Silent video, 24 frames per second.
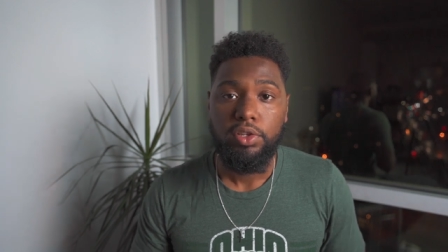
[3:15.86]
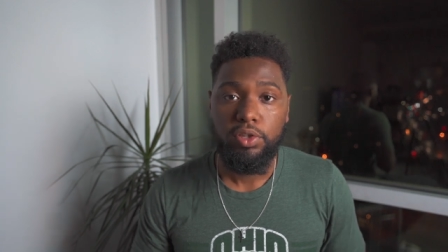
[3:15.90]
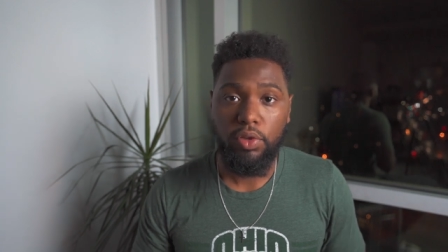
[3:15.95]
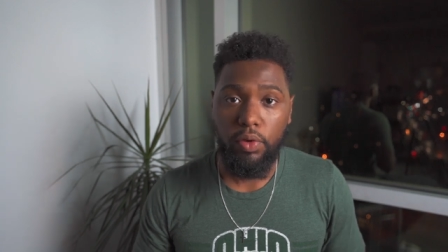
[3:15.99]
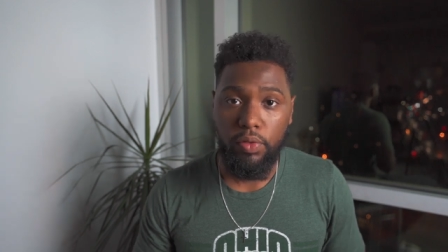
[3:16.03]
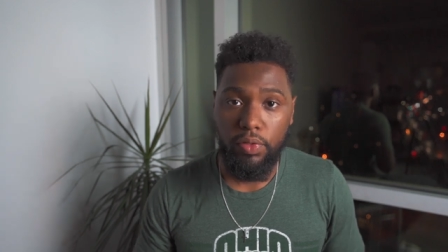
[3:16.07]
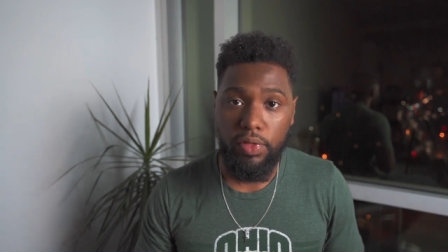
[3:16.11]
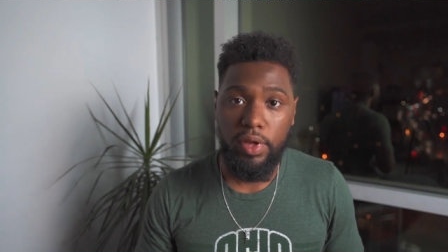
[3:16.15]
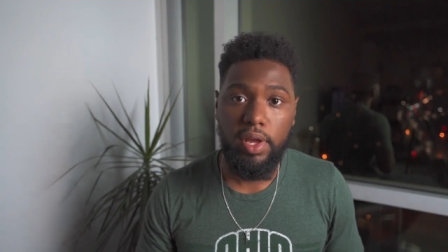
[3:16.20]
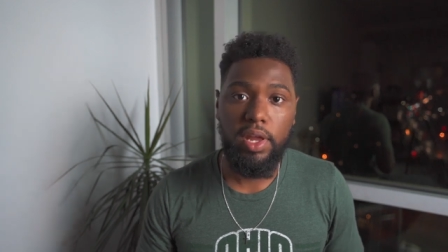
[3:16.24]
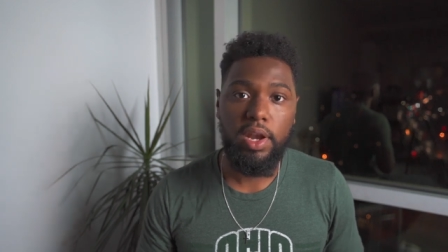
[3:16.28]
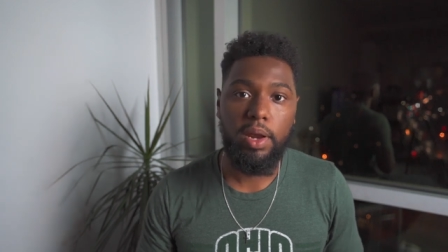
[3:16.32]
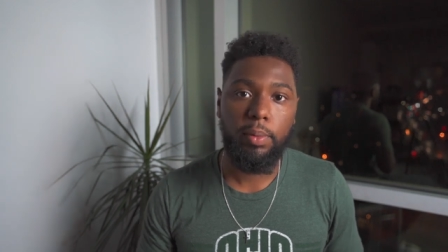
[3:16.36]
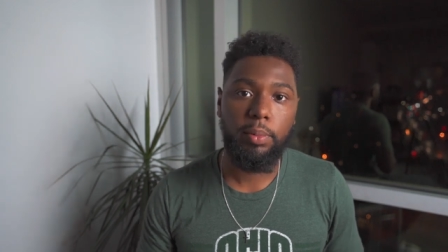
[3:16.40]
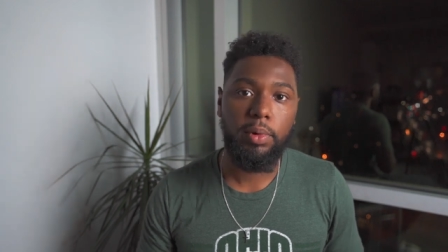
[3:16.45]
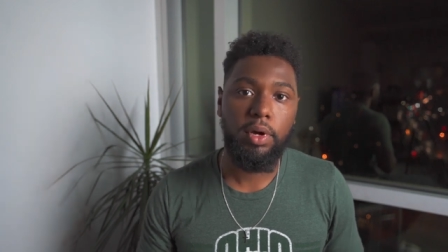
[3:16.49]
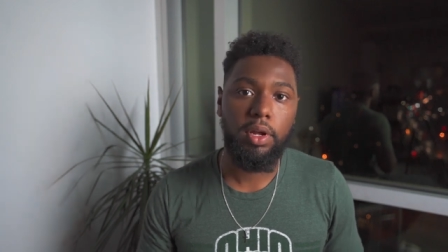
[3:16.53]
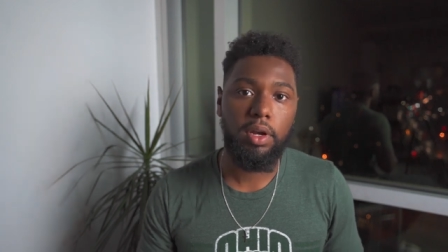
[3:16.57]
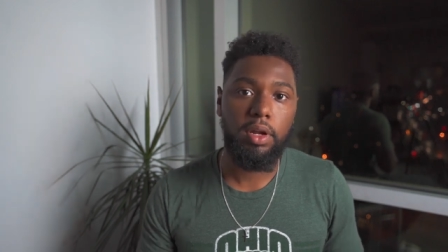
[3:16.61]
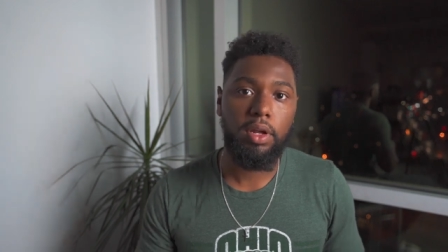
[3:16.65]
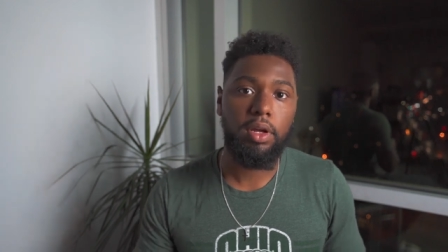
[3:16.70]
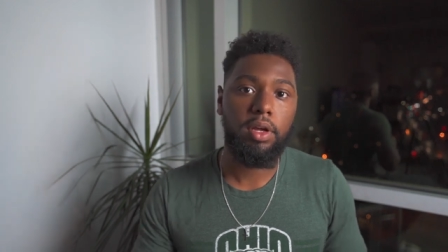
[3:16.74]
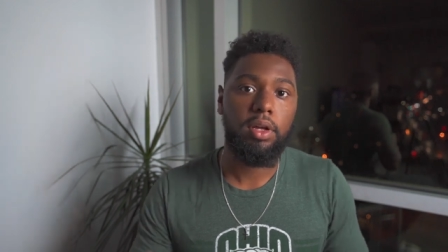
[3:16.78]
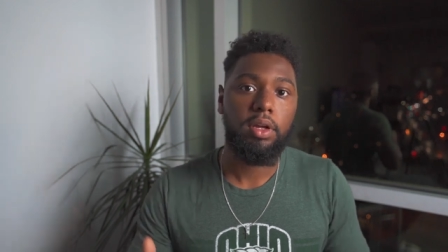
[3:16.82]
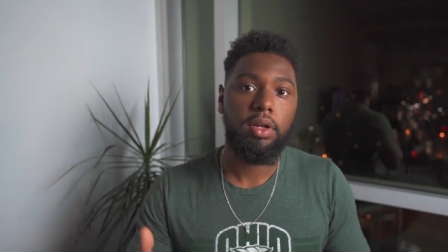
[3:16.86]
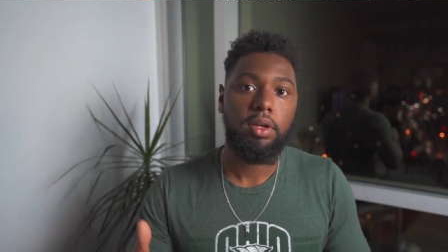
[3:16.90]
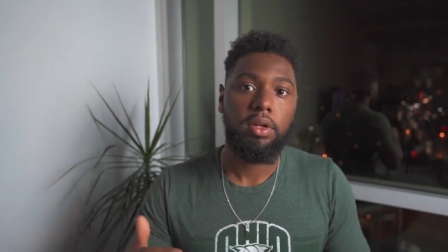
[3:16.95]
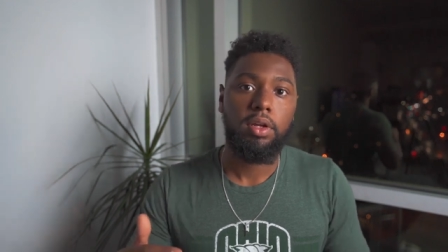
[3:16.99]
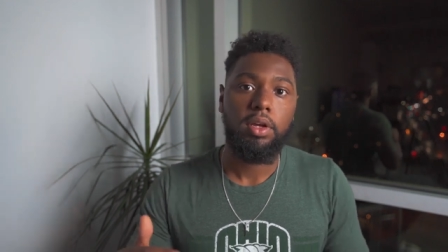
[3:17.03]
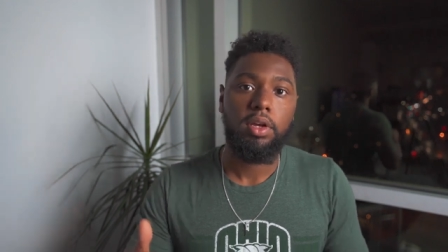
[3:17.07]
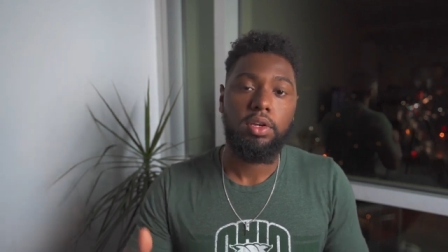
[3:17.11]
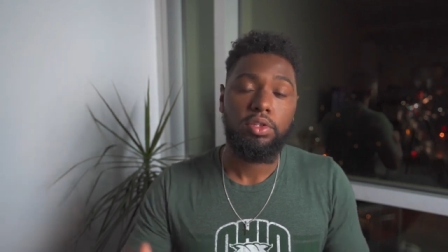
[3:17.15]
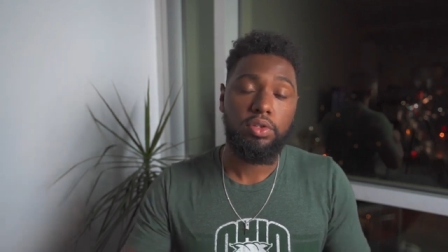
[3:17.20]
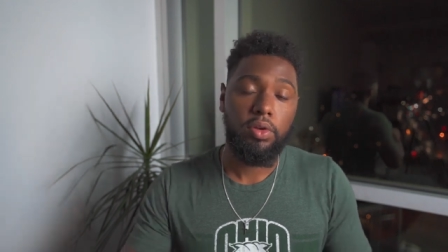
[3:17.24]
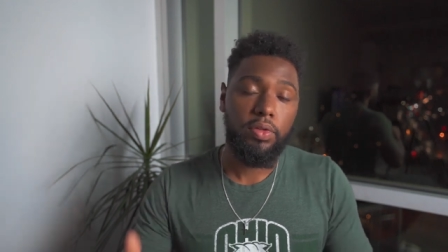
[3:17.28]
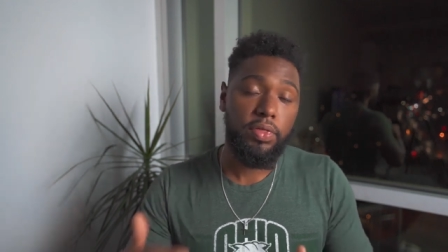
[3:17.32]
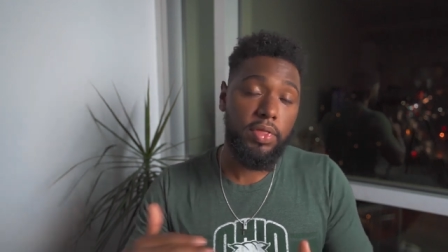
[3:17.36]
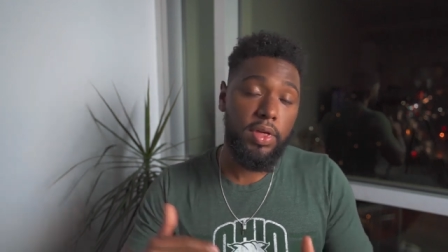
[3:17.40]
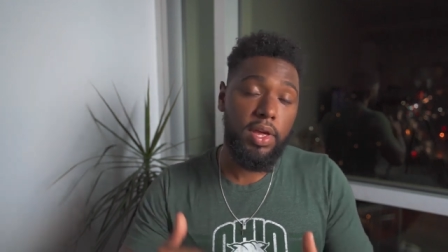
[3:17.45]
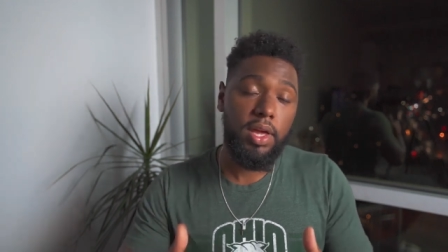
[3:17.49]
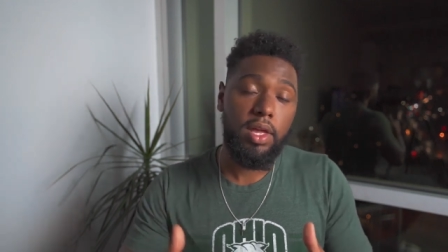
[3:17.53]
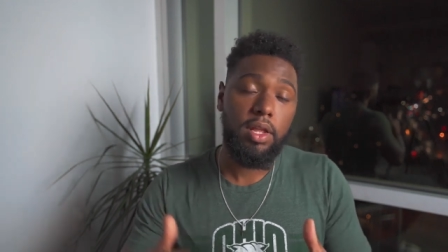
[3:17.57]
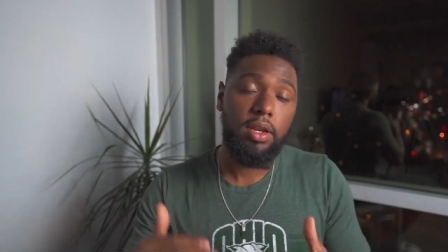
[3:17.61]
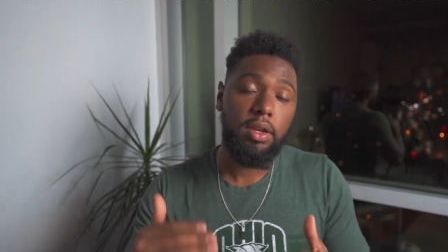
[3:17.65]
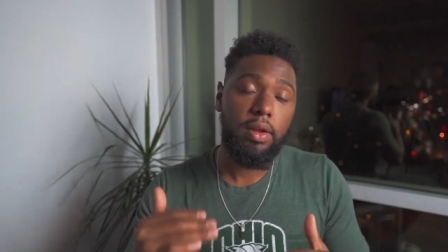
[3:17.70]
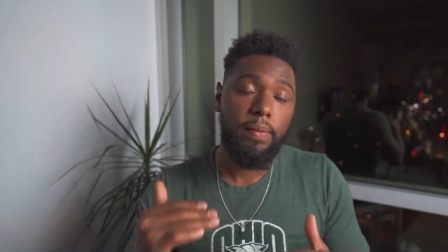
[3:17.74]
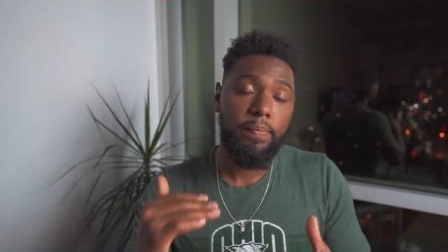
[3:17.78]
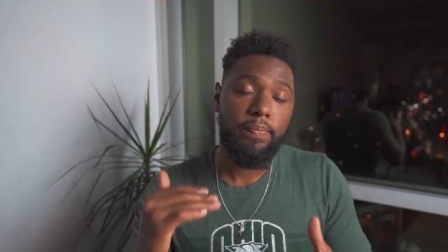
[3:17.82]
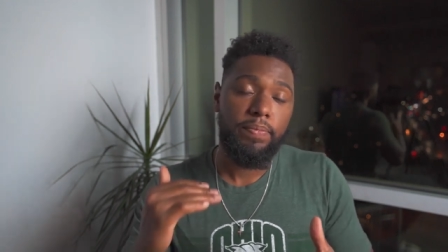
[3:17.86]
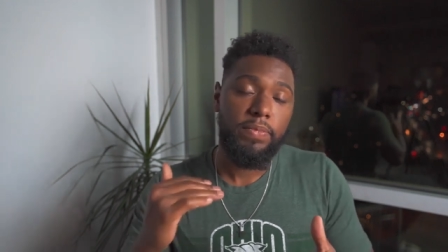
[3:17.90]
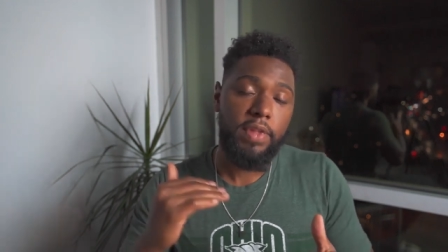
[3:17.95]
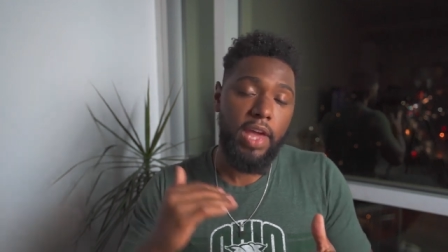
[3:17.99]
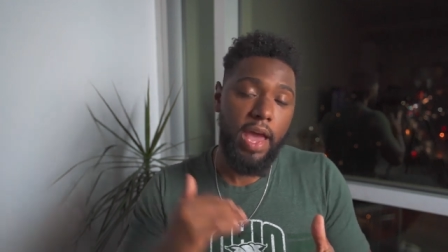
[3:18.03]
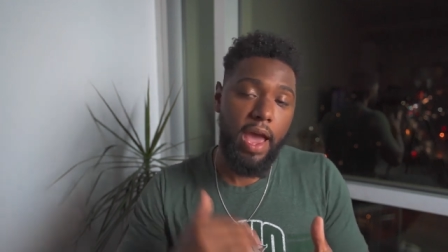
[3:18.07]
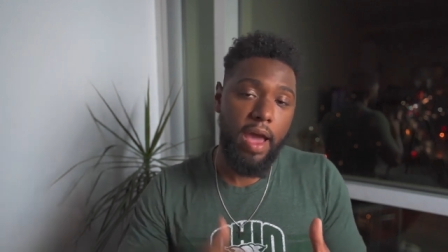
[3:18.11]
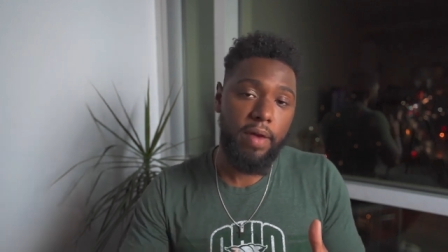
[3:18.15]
So then